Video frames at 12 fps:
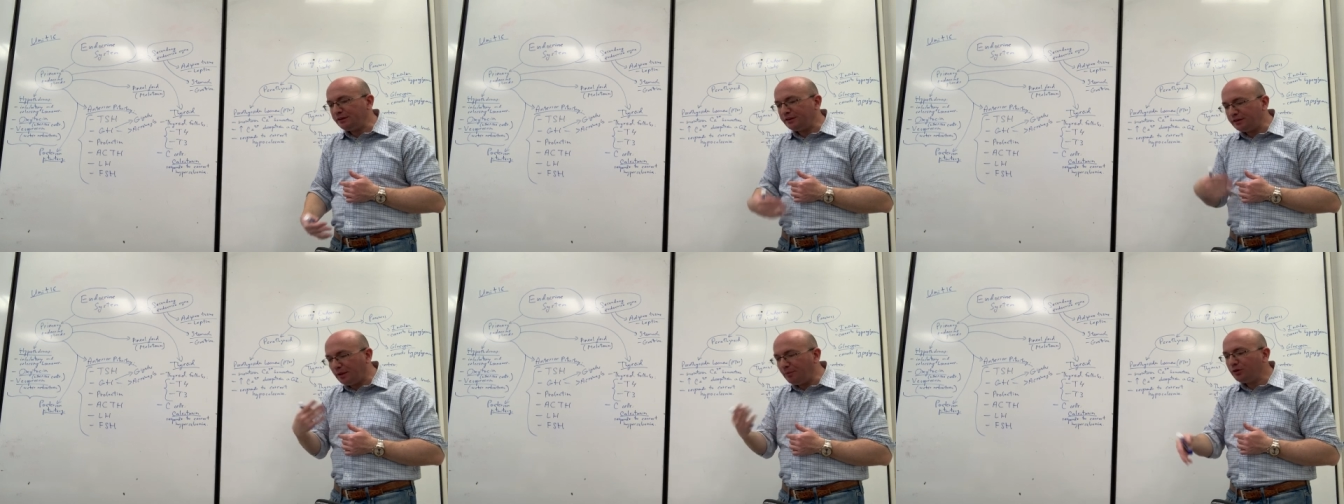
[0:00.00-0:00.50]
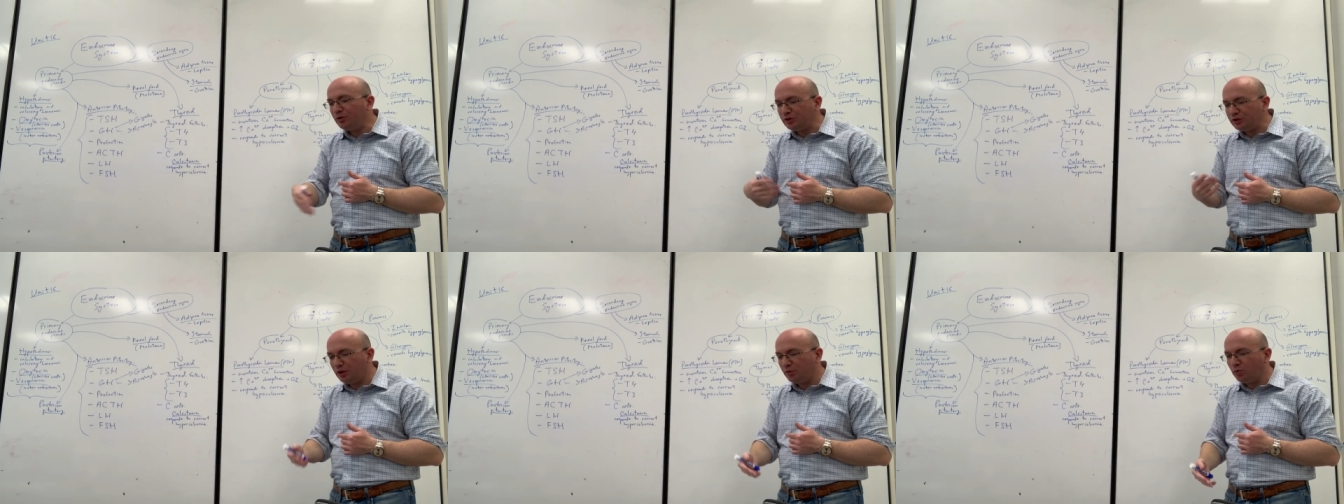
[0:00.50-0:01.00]
in the stomach to
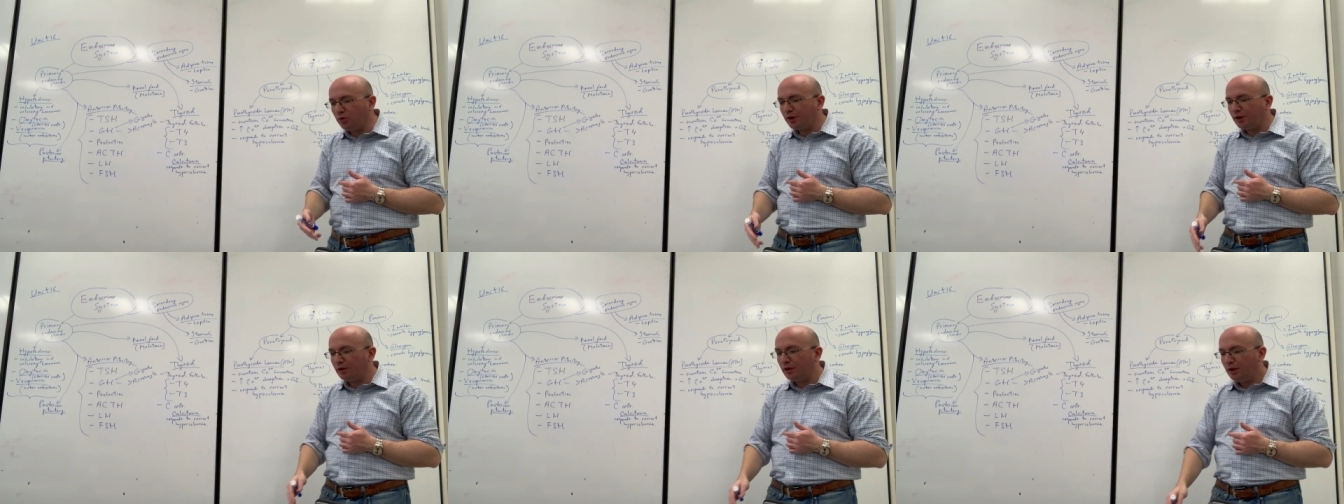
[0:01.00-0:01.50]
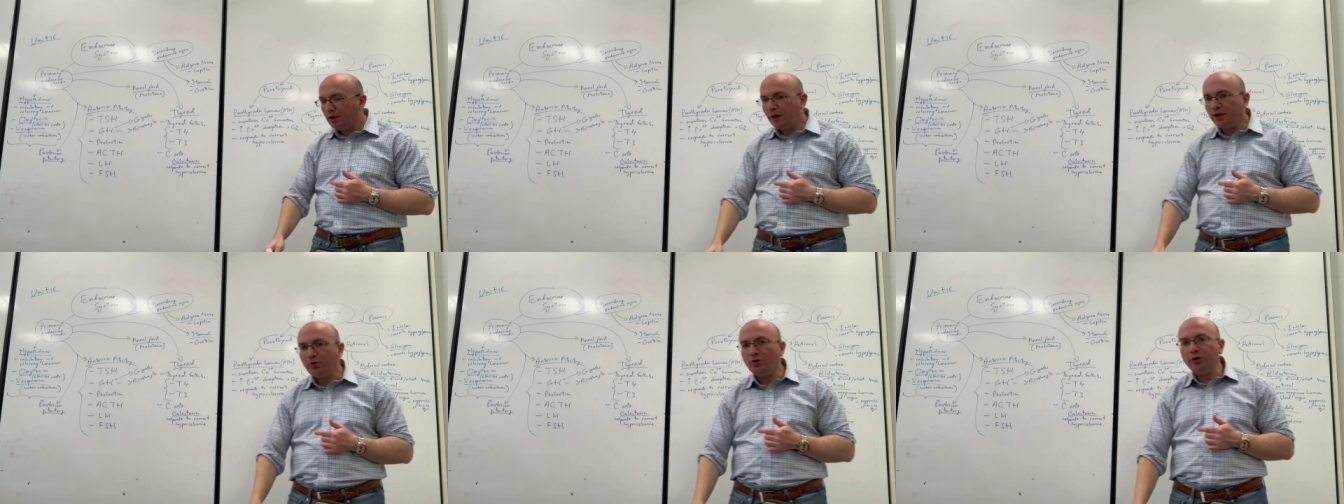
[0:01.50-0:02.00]
start working
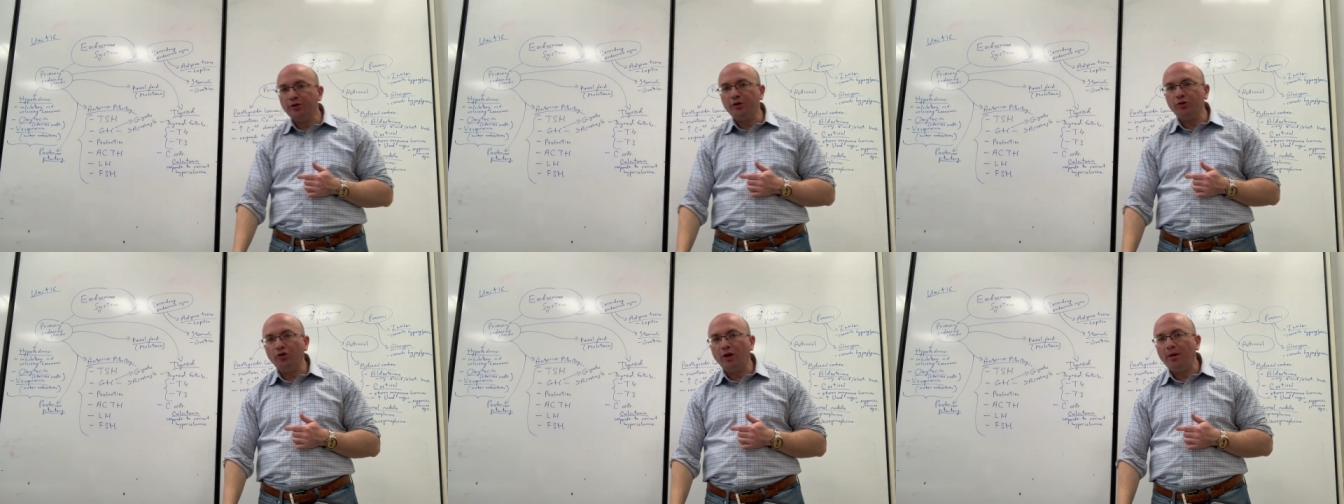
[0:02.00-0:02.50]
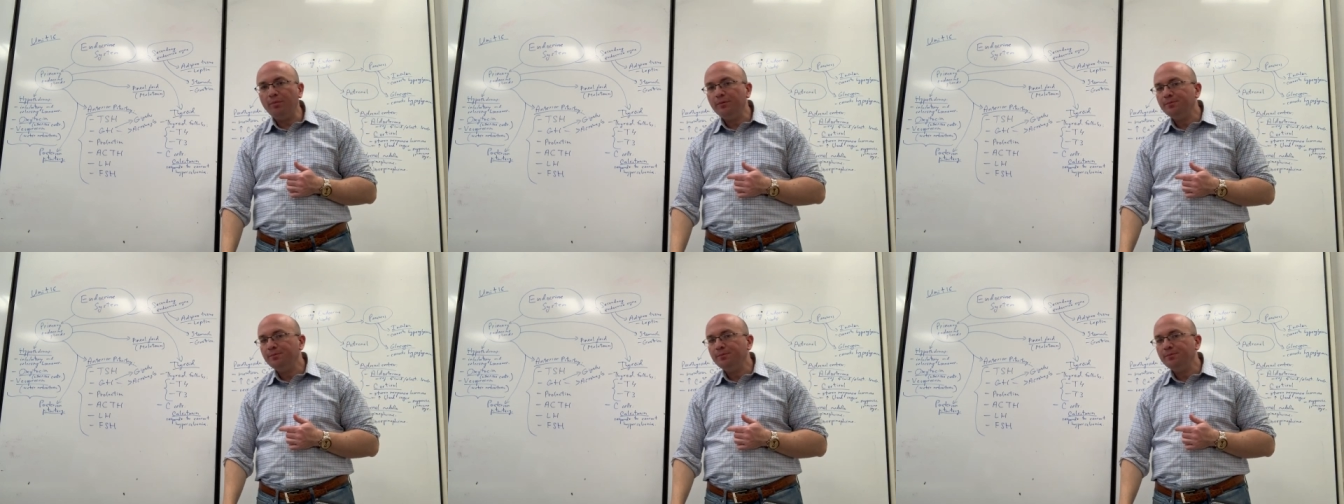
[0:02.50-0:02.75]
and doing their job.